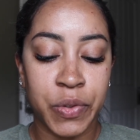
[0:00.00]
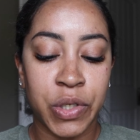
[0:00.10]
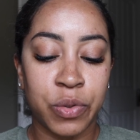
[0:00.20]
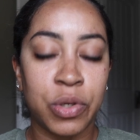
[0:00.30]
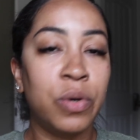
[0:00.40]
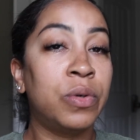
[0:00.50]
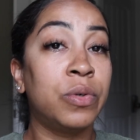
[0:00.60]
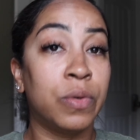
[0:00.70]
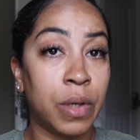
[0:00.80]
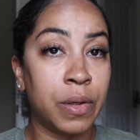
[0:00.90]
So total
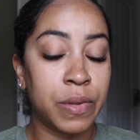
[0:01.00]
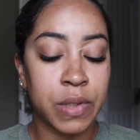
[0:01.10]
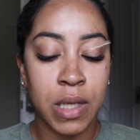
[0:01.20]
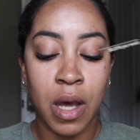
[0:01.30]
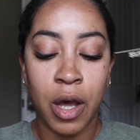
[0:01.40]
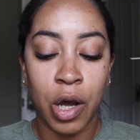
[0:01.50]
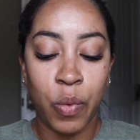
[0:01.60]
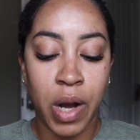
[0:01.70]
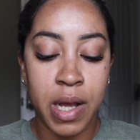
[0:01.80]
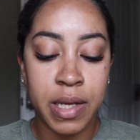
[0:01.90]
gross
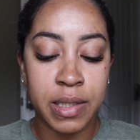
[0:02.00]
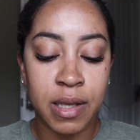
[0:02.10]
was